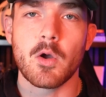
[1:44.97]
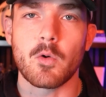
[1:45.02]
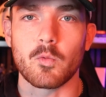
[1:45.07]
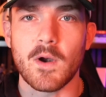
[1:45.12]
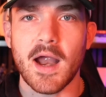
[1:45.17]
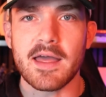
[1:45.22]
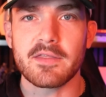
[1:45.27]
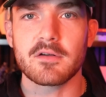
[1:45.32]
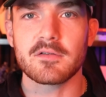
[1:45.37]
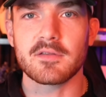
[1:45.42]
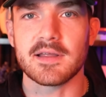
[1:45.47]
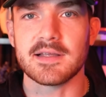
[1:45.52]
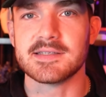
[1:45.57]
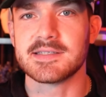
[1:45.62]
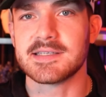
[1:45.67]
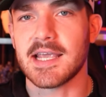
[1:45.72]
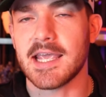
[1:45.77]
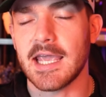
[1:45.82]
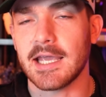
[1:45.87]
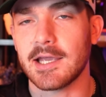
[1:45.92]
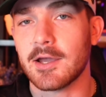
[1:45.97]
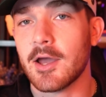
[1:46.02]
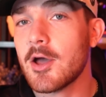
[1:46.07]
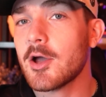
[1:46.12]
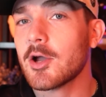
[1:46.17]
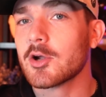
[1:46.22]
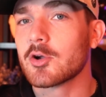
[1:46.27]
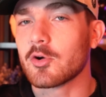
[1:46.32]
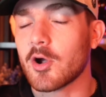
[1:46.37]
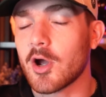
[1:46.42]
Rather than saying
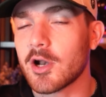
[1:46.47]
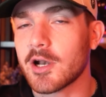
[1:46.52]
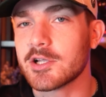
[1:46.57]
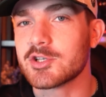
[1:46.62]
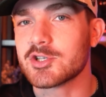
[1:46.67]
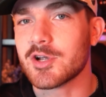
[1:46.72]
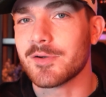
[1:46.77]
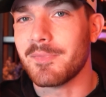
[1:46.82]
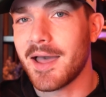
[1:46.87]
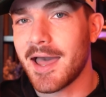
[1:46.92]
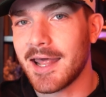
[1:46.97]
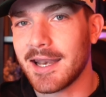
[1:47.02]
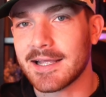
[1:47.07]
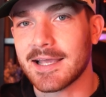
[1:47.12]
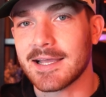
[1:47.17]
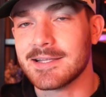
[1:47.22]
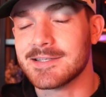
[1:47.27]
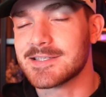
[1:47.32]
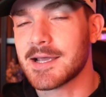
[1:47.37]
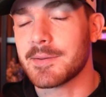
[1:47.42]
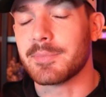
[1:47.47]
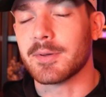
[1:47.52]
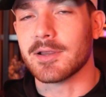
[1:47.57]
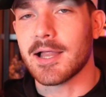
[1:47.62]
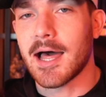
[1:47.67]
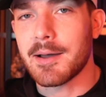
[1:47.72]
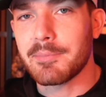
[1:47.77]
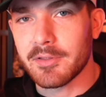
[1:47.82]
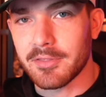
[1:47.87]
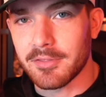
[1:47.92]
chronic traumatic
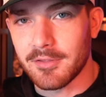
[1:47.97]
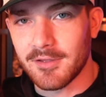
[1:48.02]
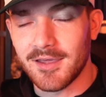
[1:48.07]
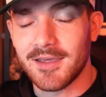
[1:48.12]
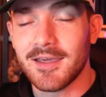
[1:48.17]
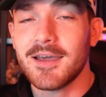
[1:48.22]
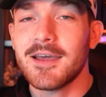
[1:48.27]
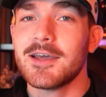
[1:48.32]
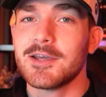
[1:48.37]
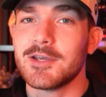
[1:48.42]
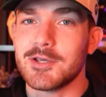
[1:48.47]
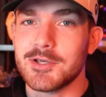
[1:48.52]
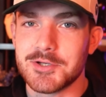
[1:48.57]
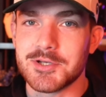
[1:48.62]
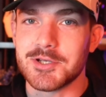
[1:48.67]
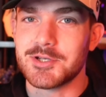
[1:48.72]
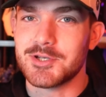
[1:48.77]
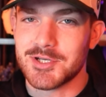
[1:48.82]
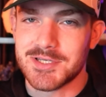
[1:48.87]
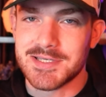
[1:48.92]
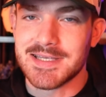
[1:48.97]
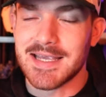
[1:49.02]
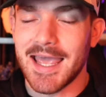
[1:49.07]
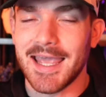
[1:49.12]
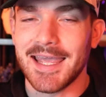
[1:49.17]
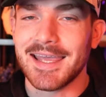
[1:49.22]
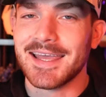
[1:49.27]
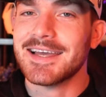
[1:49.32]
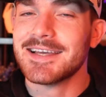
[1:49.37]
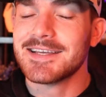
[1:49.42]
encephalopathy, you should just
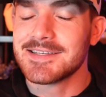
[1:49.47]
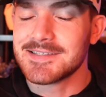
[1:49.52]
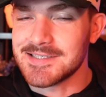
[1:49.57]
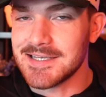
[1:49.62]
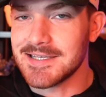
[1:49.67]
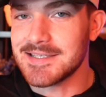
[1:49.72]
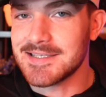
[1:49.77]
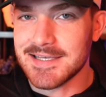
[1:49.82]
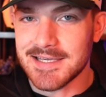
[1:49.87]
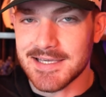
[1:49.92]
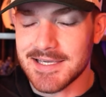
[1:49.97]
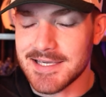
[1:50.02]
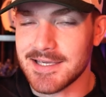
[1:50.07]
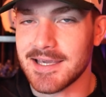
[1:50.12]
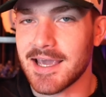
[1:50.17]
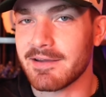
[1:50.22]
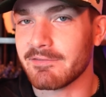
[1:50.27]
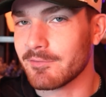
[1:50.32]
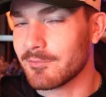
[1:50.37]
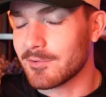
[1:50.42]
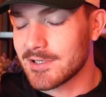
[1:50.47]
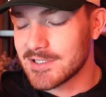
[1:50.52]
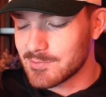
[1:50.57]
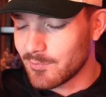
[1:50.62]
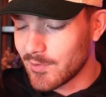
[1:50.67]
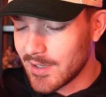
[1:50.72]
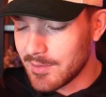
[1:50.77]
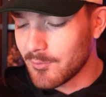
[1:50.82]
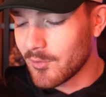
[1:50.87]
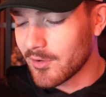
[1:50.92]
say CTE. Everyone is
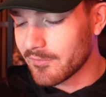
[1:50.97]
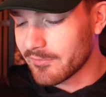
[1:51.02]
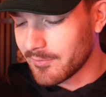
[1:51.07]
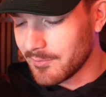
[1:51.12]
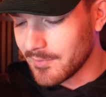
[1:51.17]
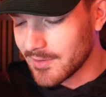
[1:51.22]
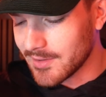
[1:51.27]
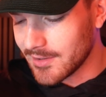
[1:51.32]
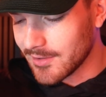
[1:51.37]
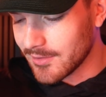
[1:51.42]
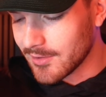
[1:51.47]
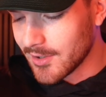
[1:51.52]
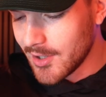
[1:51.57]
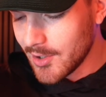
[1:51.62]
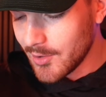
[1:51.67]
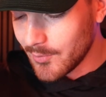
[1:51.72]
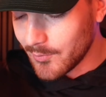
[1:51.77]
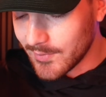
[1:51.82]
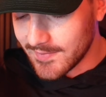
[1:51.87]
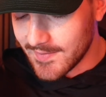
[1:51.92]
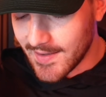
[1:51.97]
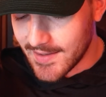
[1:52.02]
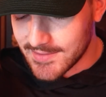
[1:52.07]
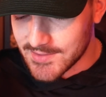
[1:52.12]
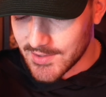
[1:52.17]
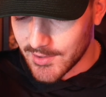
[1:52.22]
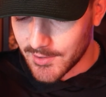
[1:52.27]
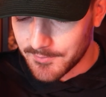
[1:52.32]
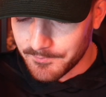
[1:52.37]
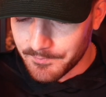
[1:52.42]
way more familiar with that
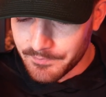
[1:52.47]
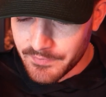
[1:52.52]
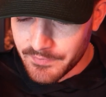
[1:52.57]
term.